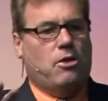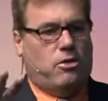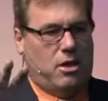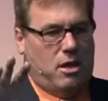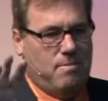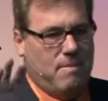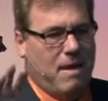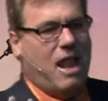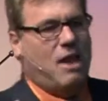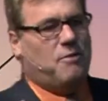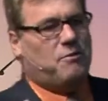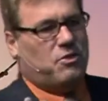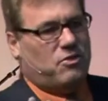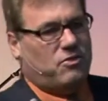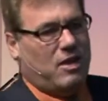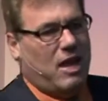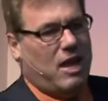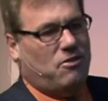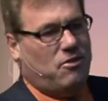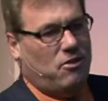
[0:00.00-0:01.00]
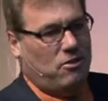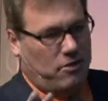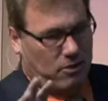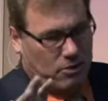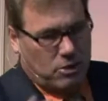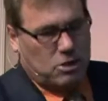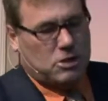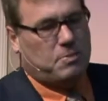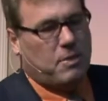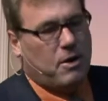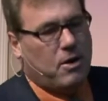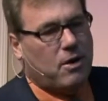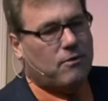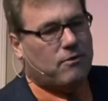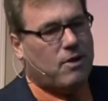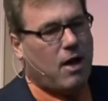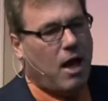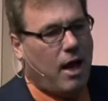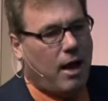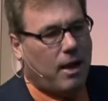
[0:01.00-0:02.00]
to the manifestations of the Spirit of
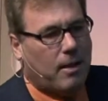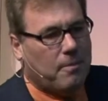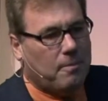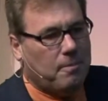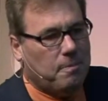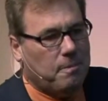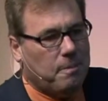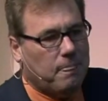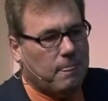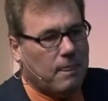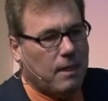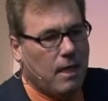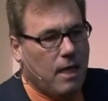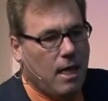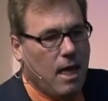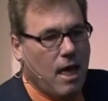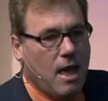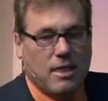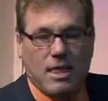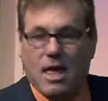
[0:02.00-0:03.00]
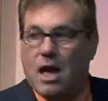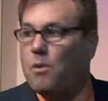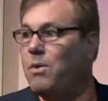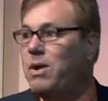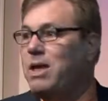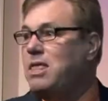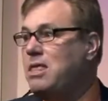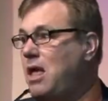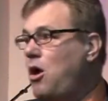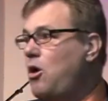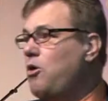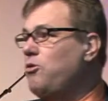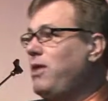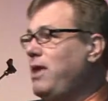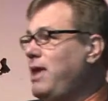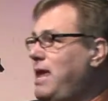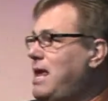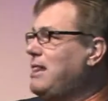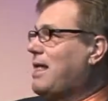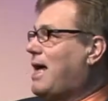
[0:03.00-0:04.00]
God. Now, we know
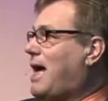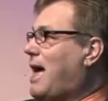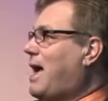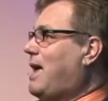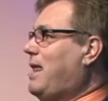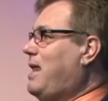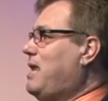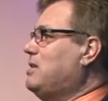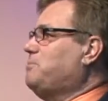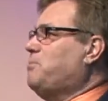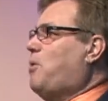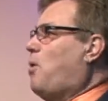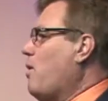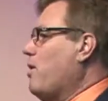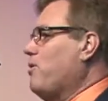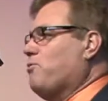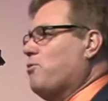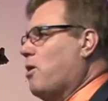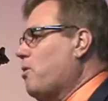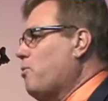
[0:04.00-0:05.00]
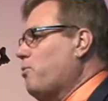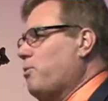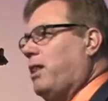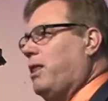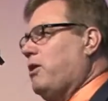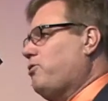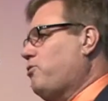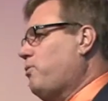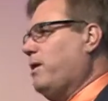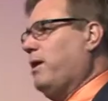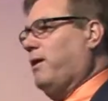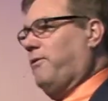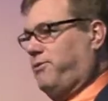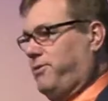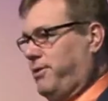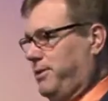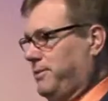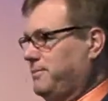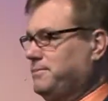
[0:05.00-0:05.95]
that Eli and his boys weren't really swift.